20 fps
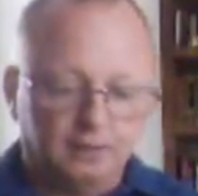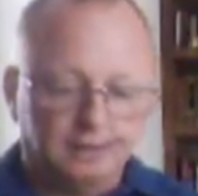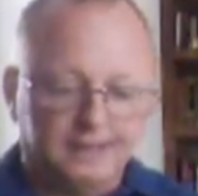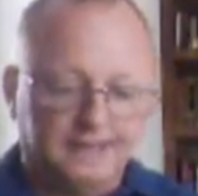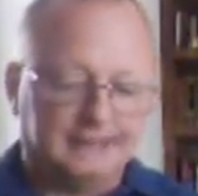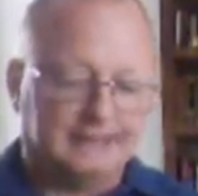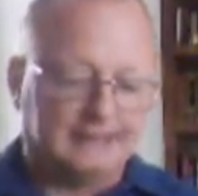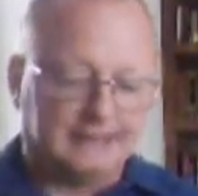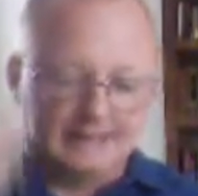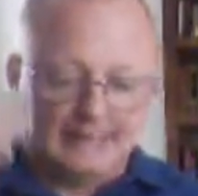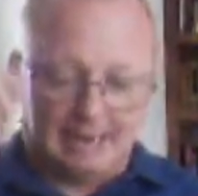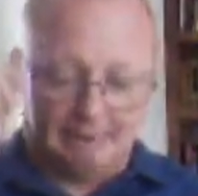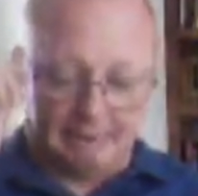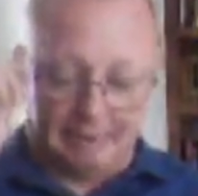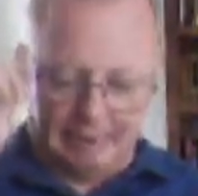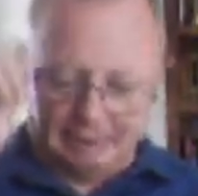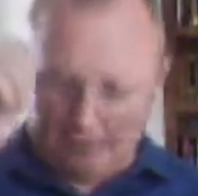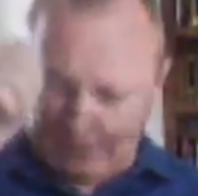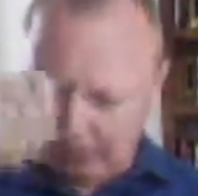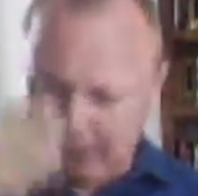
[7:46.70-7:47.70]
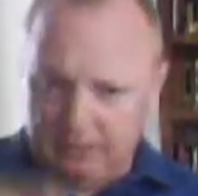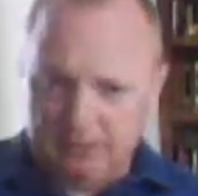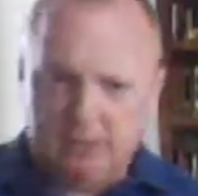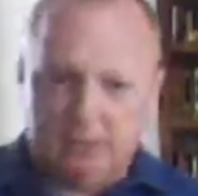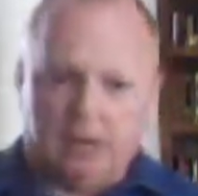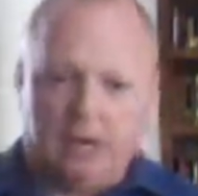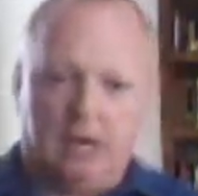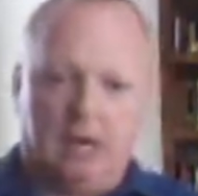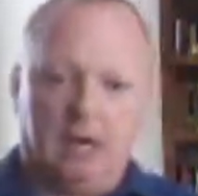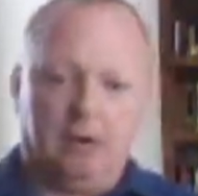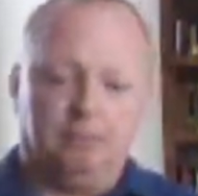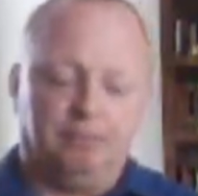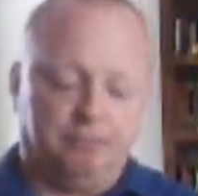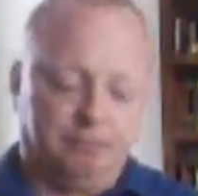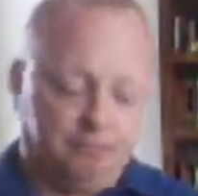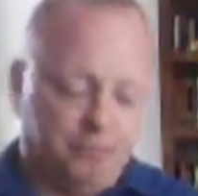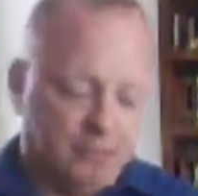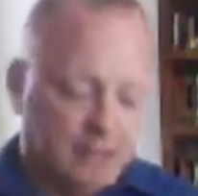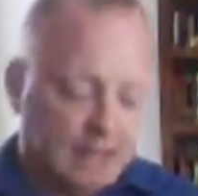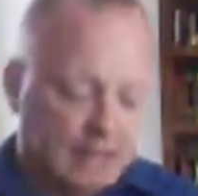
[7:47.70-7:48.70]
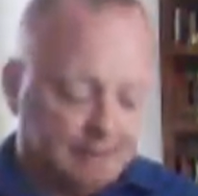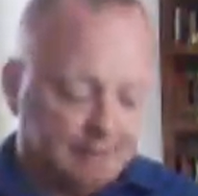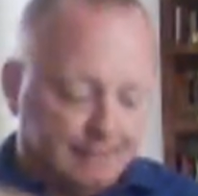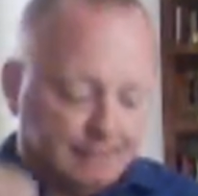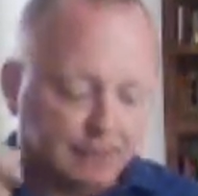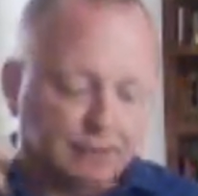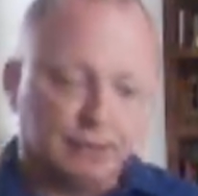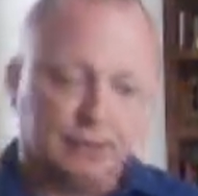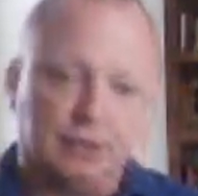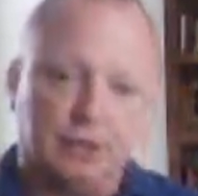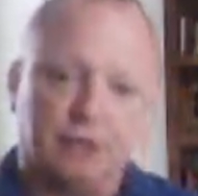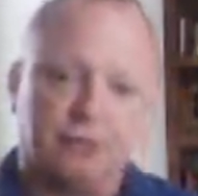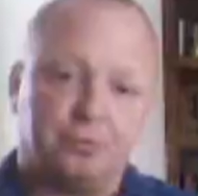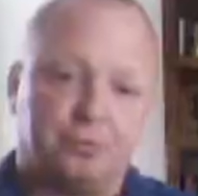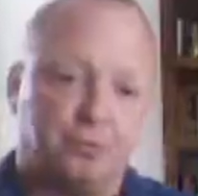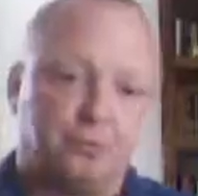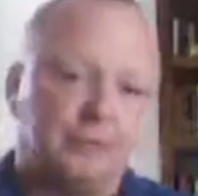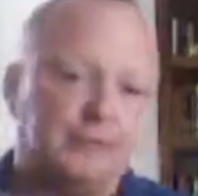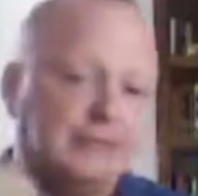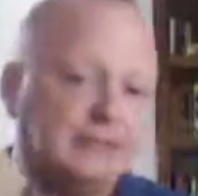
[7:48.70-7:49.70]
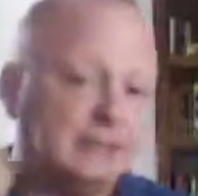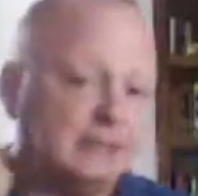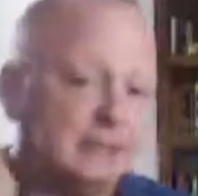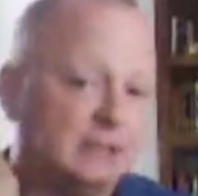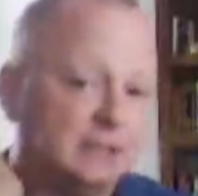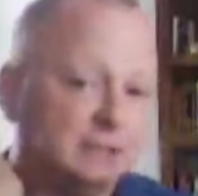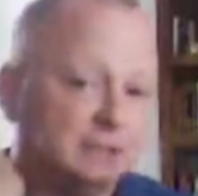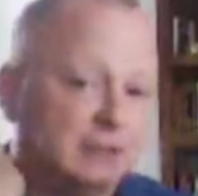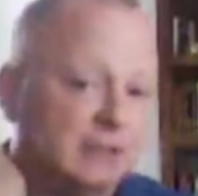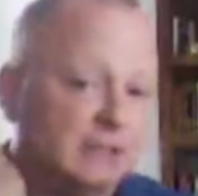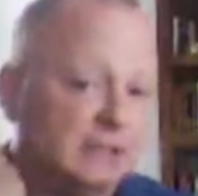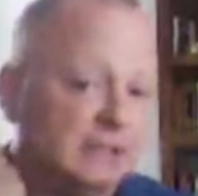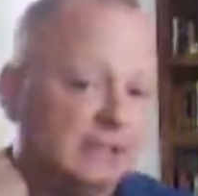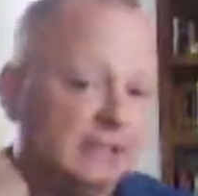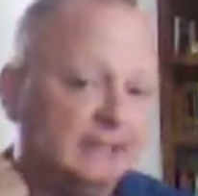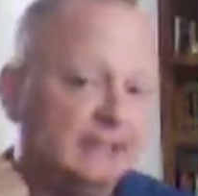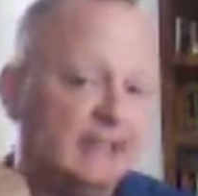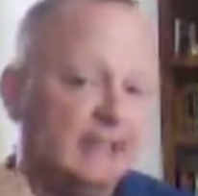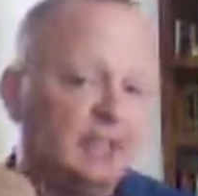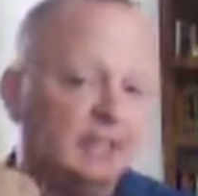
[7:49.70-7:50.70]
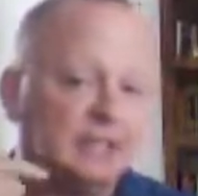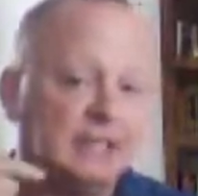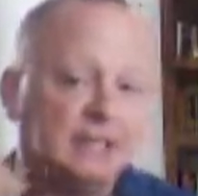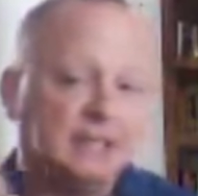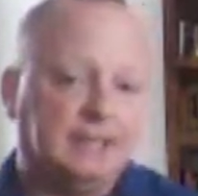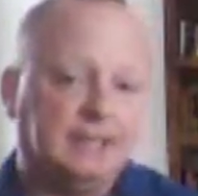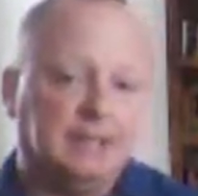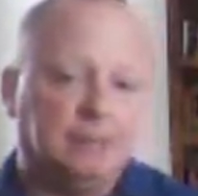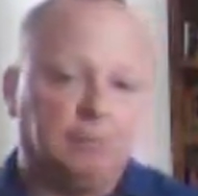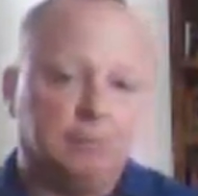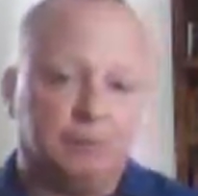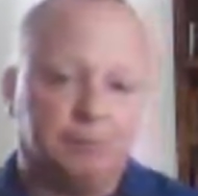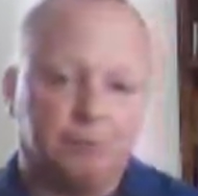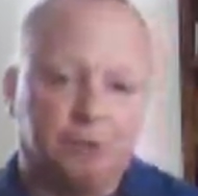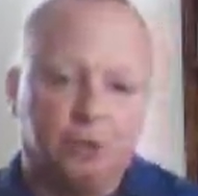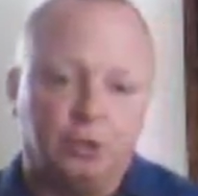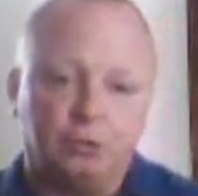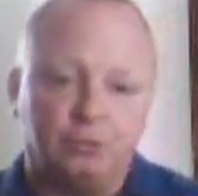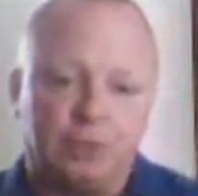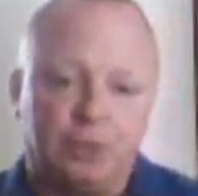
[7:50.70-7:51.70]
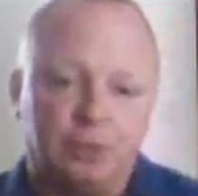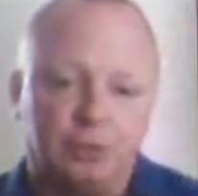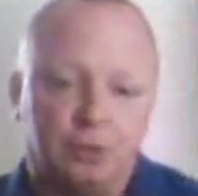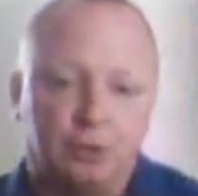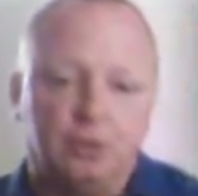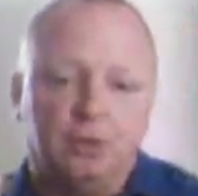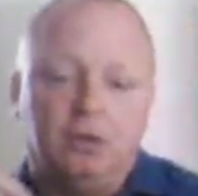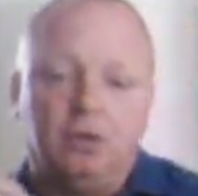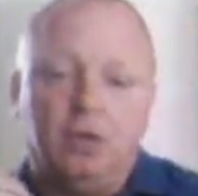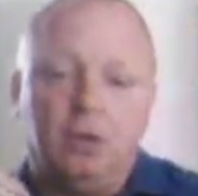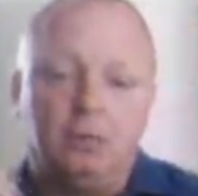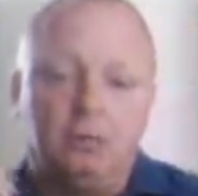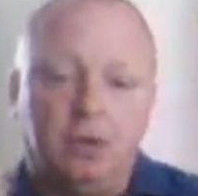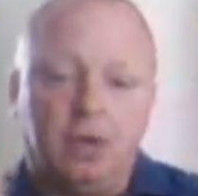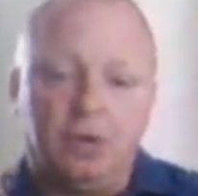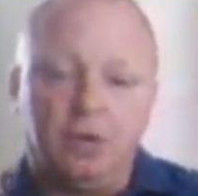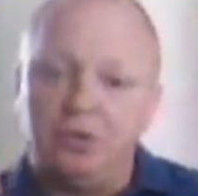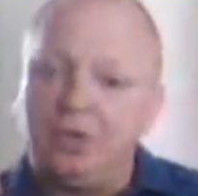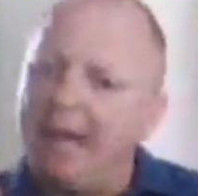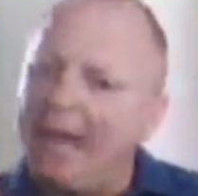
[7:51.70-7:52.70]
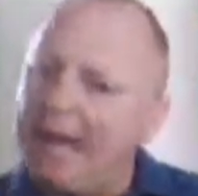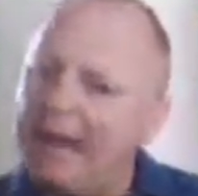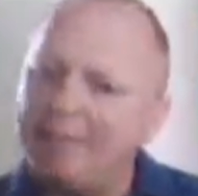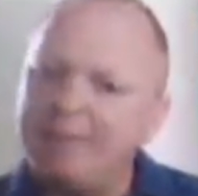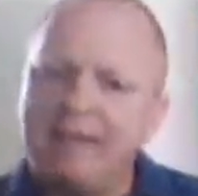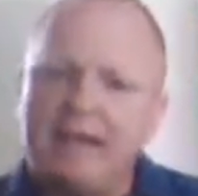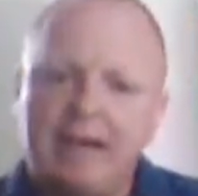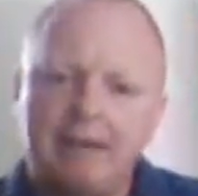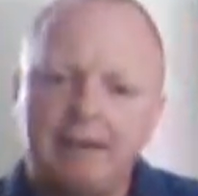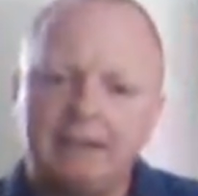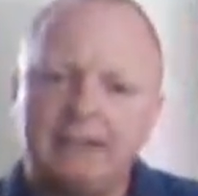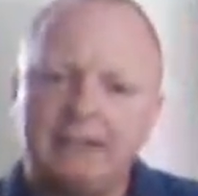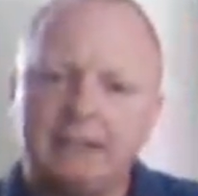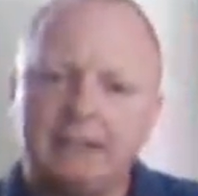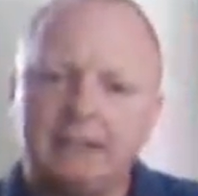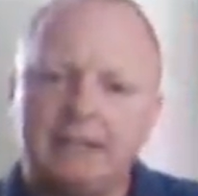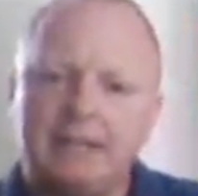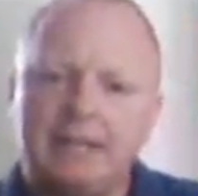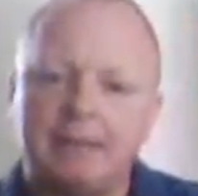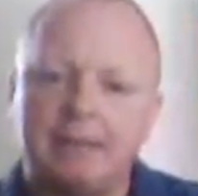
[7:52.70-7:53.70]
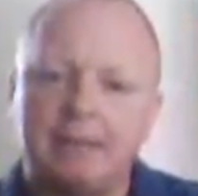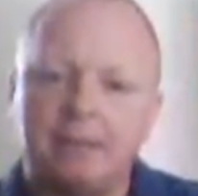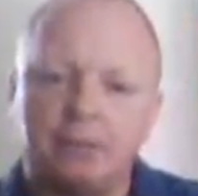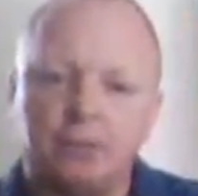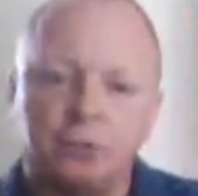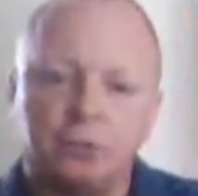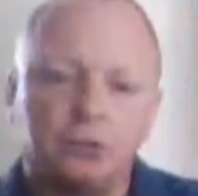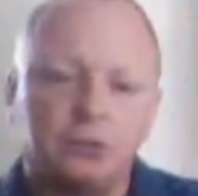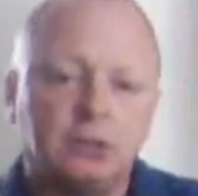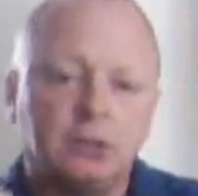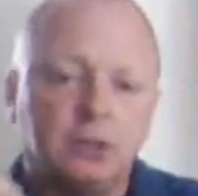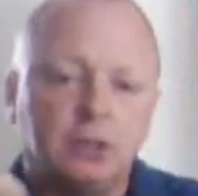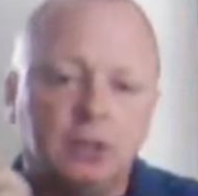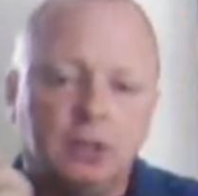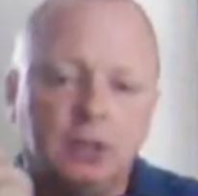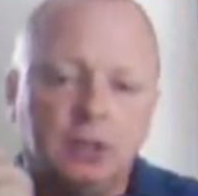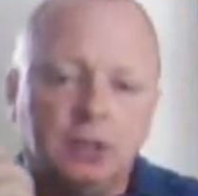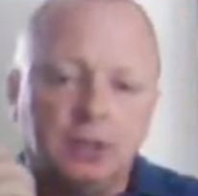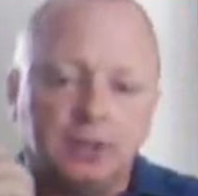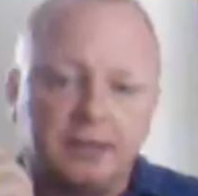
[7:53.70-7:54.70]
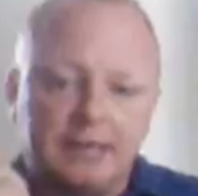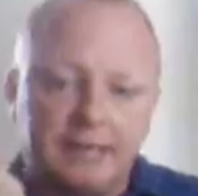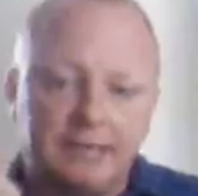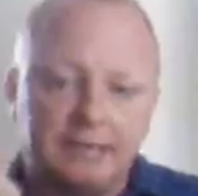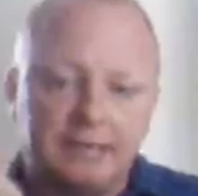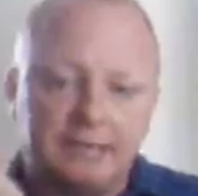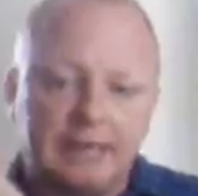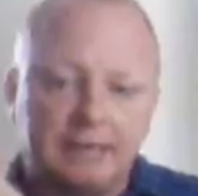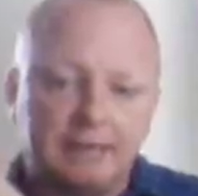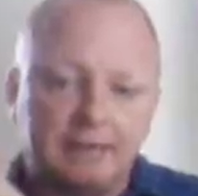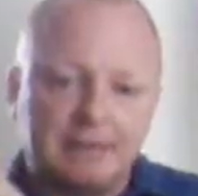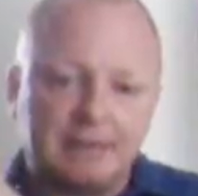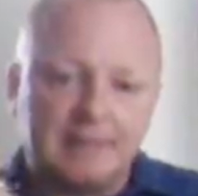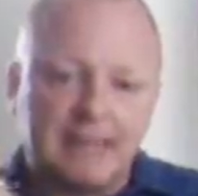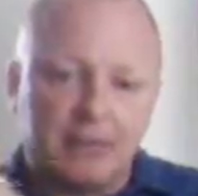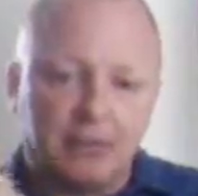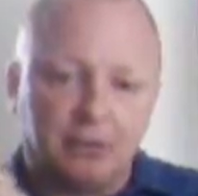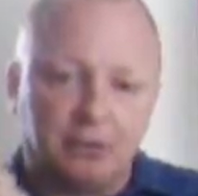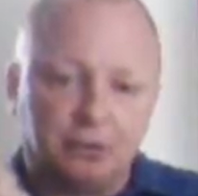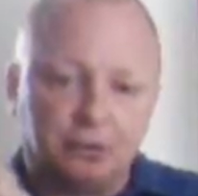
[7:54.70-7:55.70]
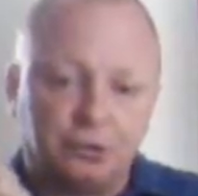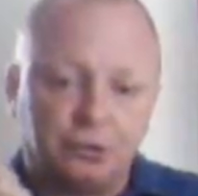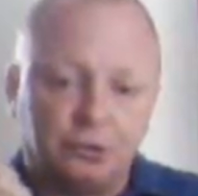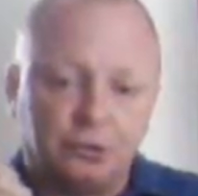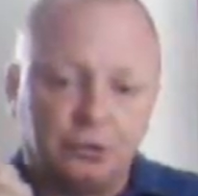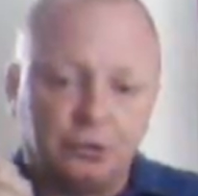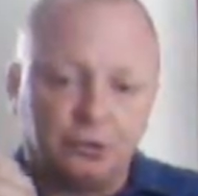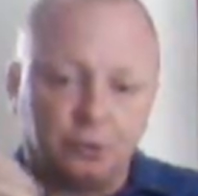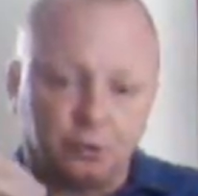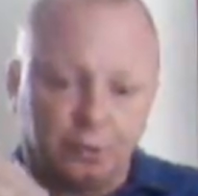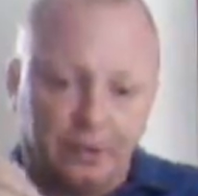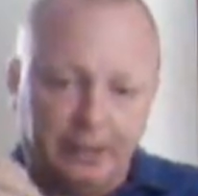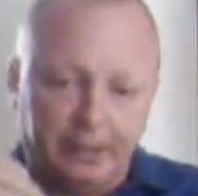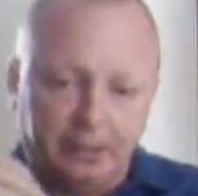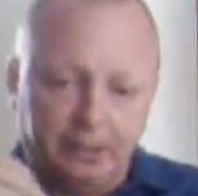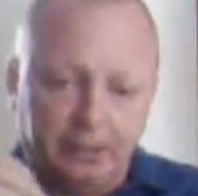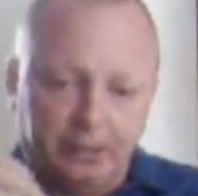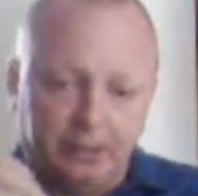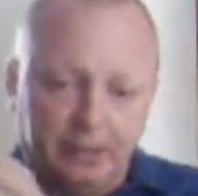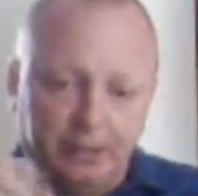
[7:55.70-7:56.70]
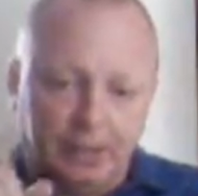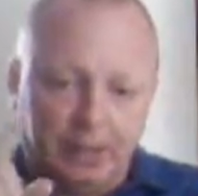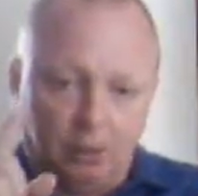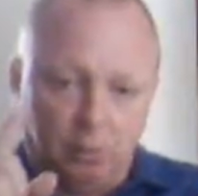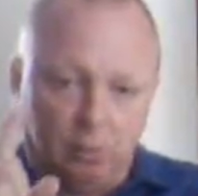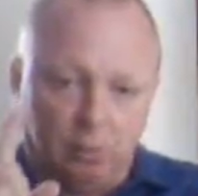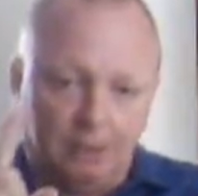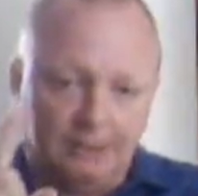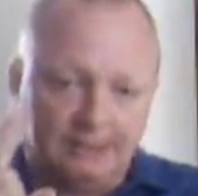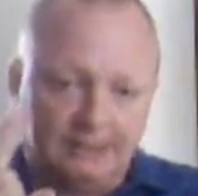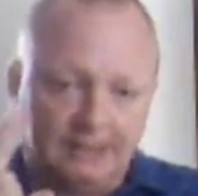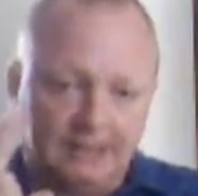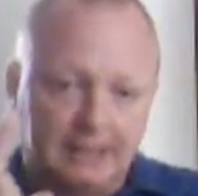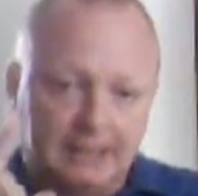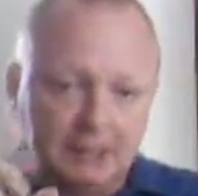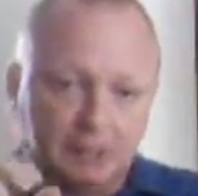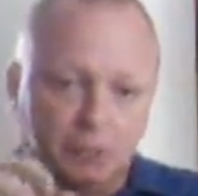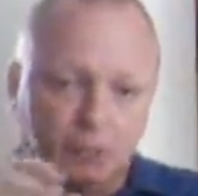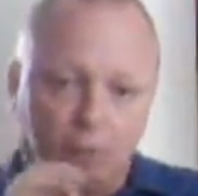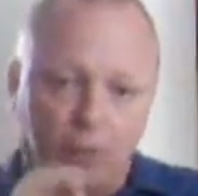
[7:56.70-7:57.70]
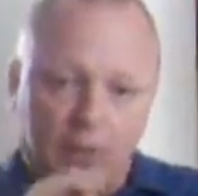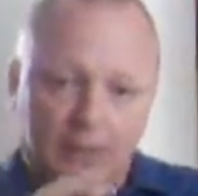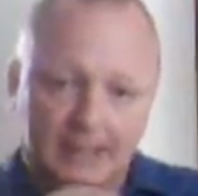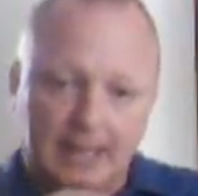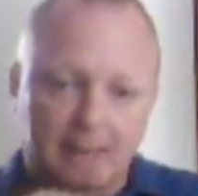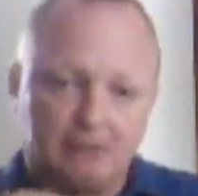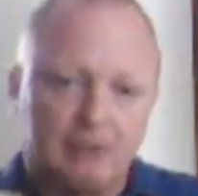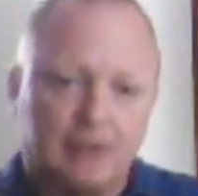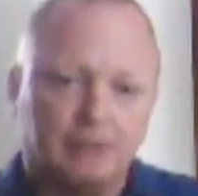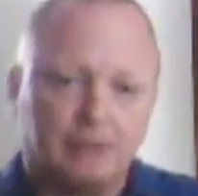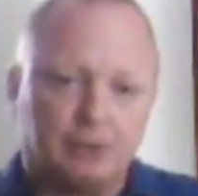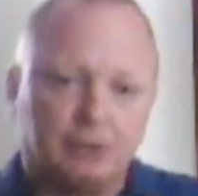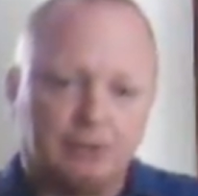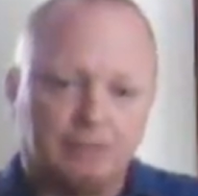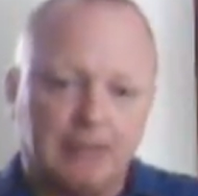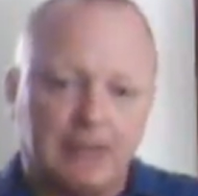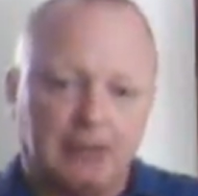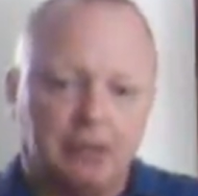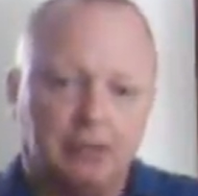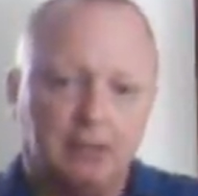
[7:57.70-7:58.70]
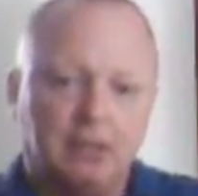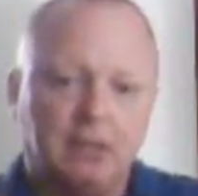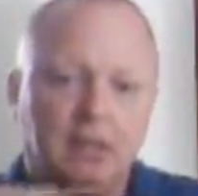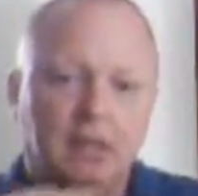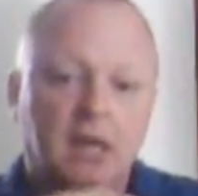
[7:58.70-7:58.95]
Thesis statement. I'm not going to go through these in as much detail as I did with the prose paper, but you have to have a thesis statement, folks. The thesis statement tells the reader in one sentence what that paper is about.